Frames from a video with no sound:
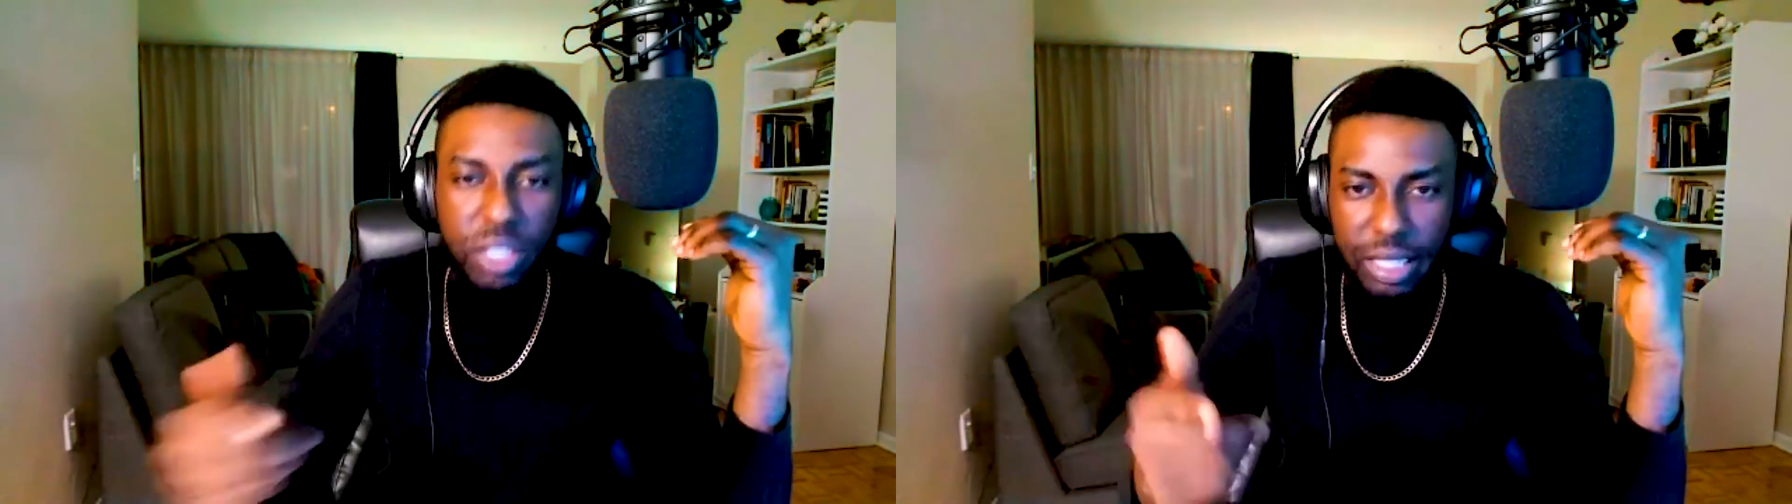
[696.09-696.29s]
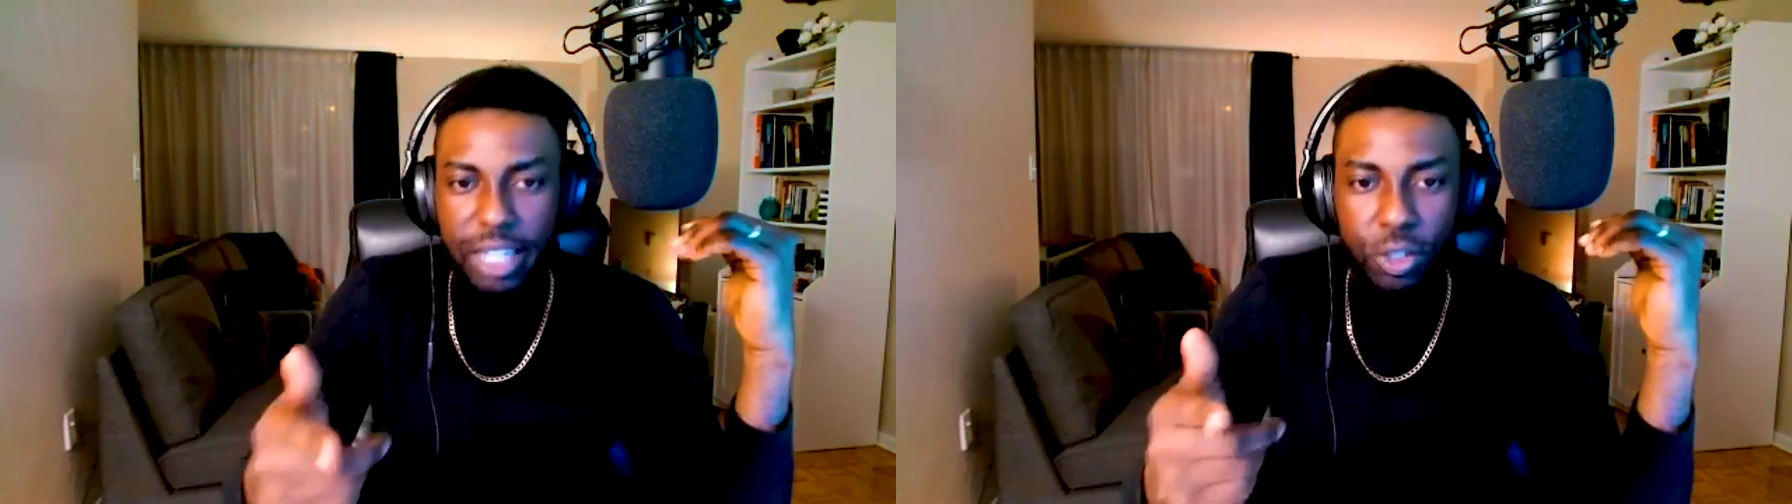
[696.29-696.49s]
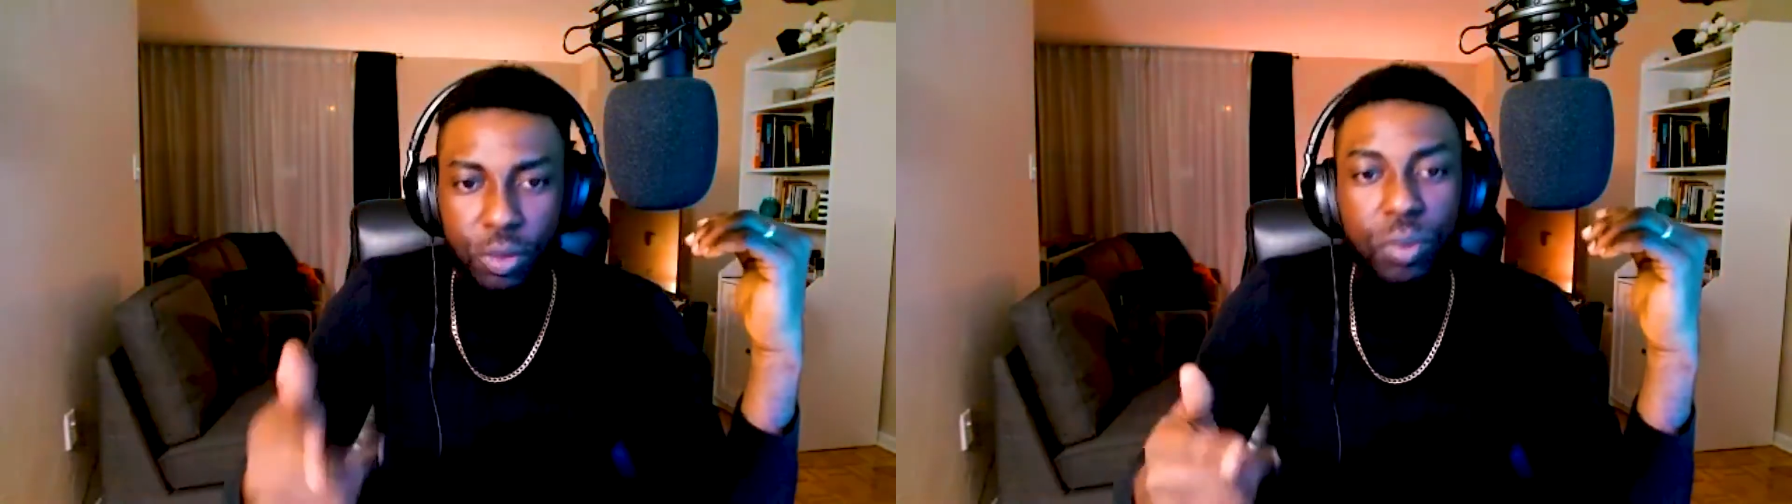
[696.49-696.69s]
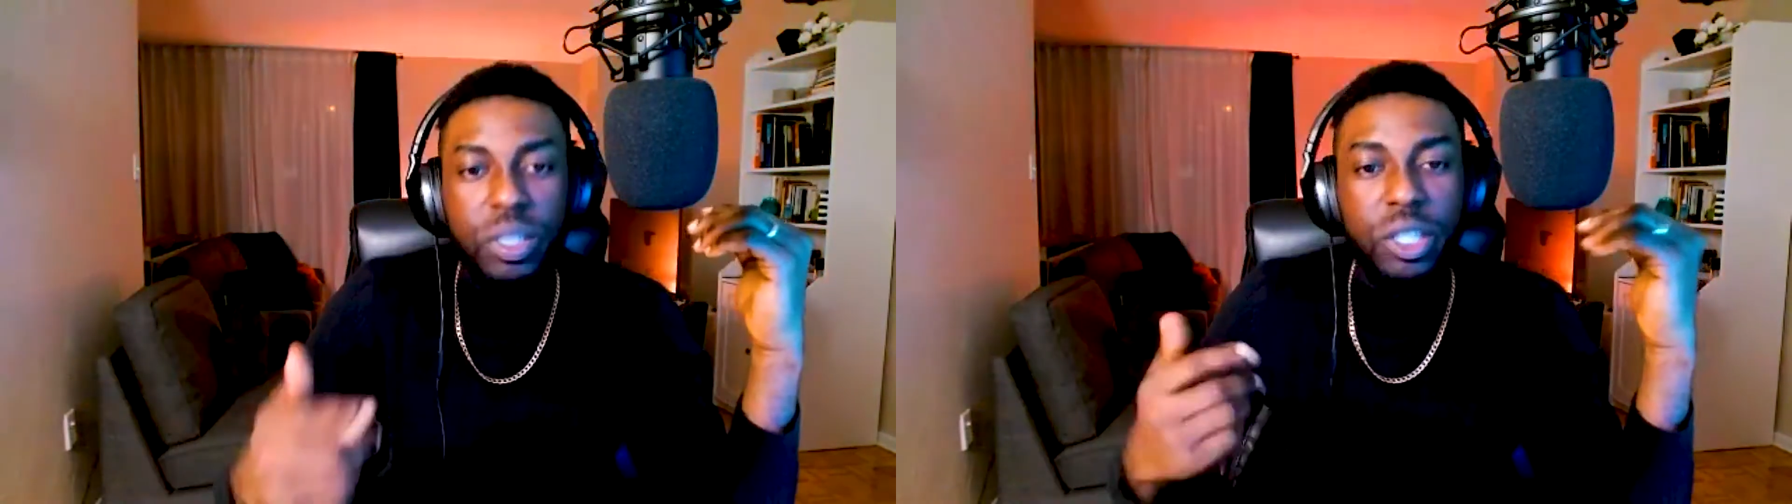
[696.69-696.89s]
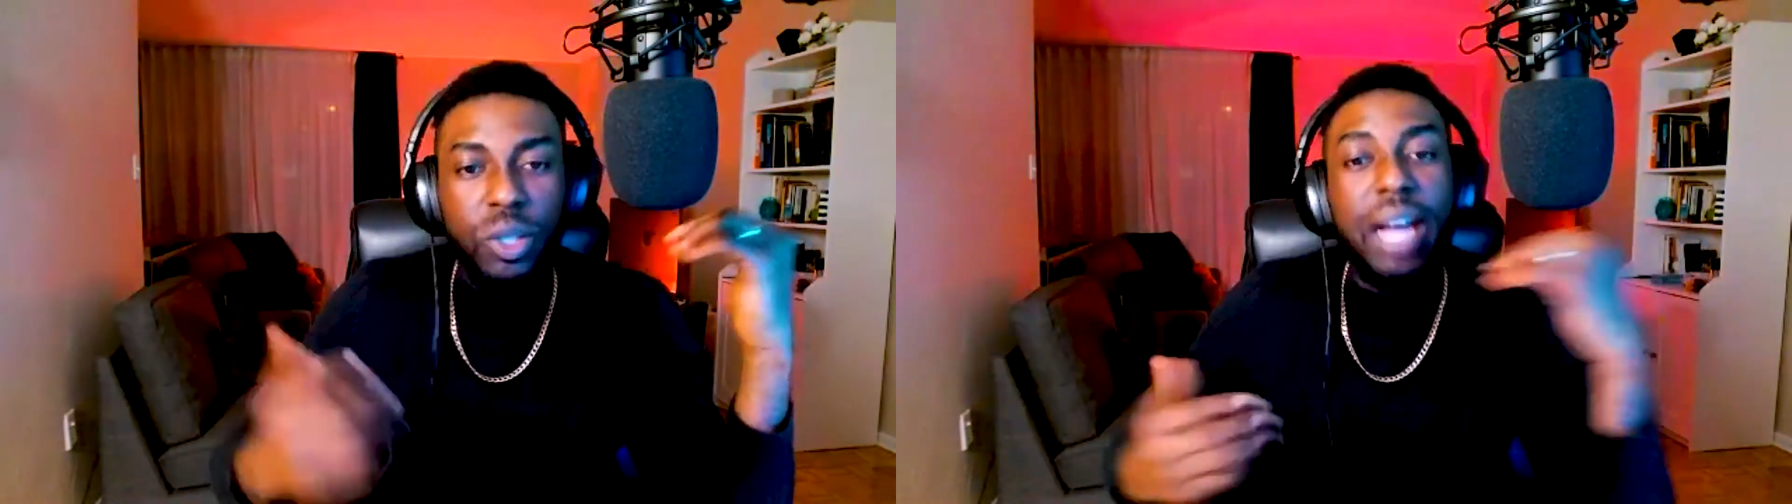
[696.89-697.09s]
Like you
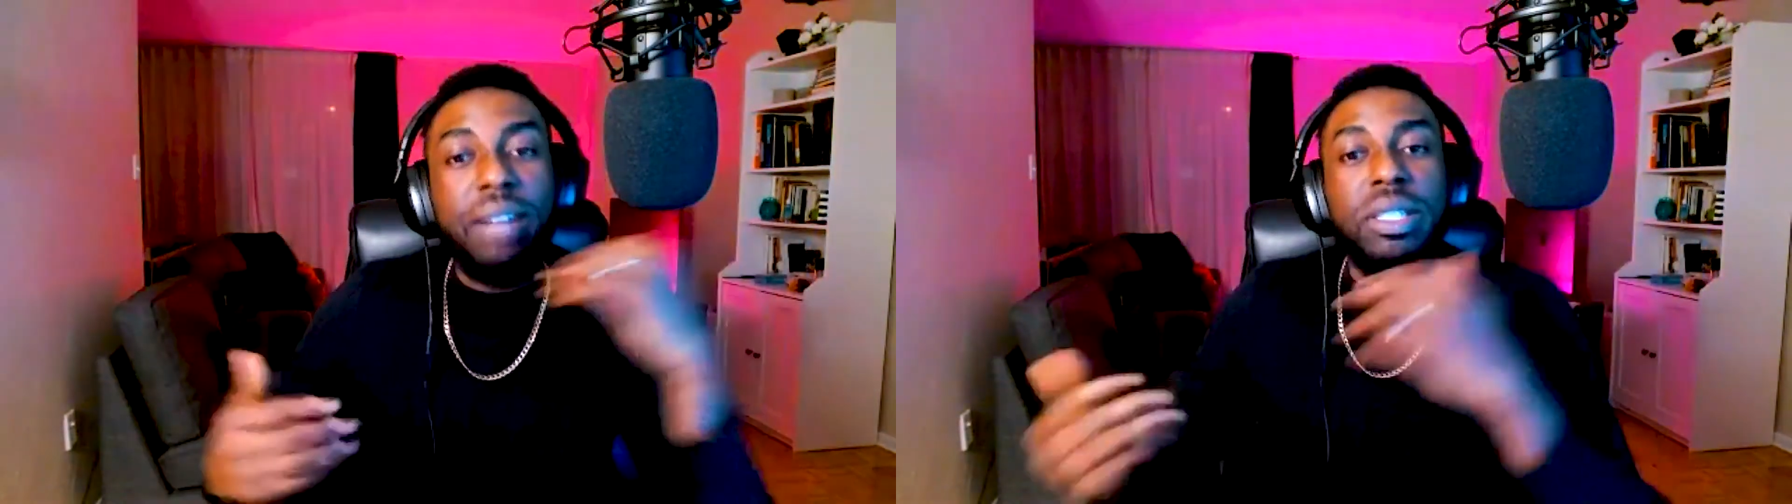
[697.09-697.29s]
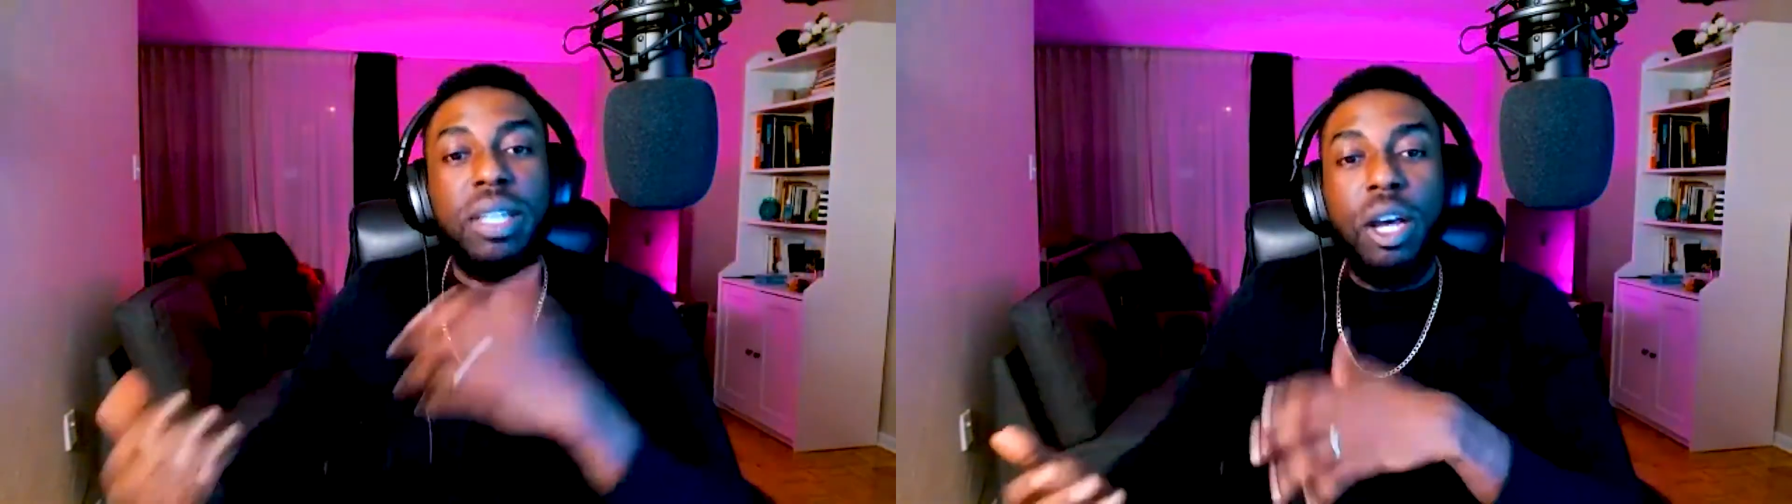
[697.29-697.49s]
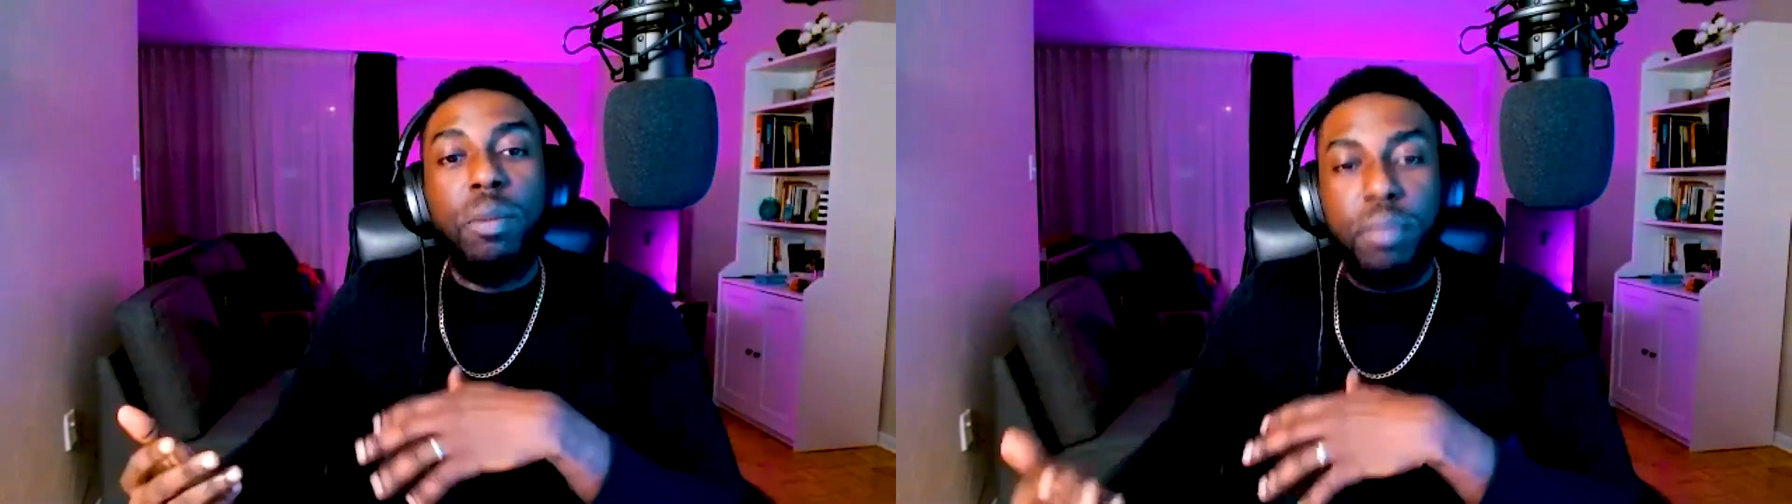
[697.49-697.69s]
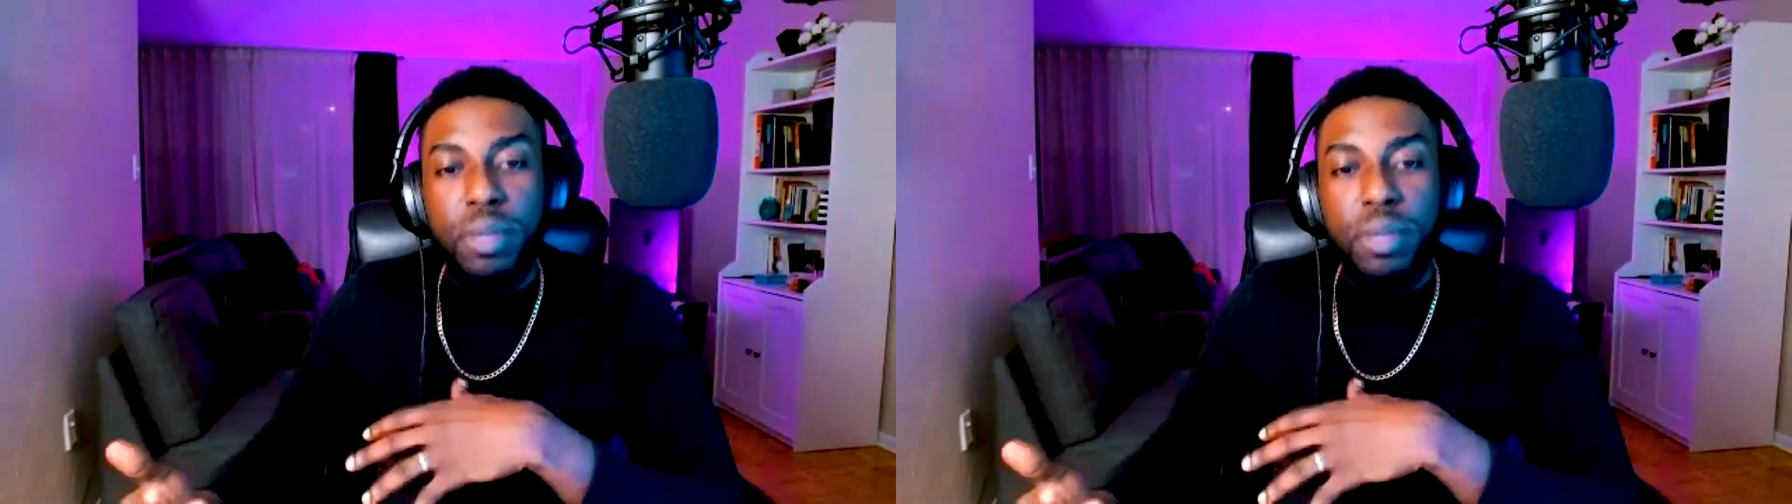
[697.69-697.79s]
really know how to help